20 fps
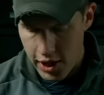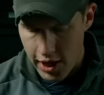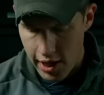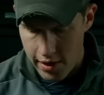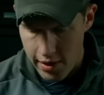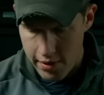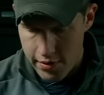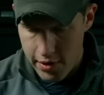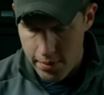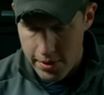
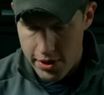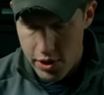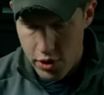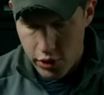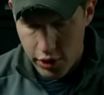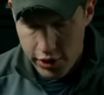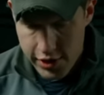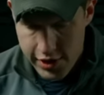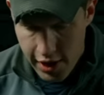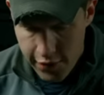Uh, I, mean, you
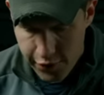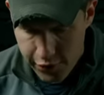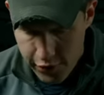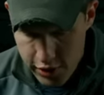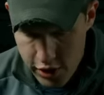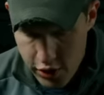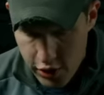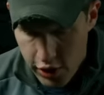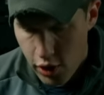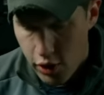could
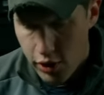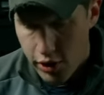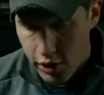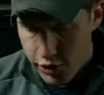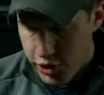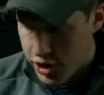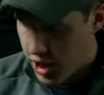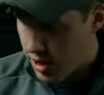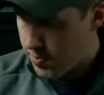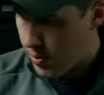definitely you could go a little
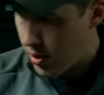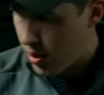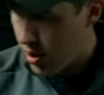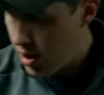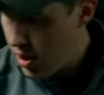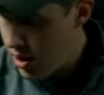cheaper,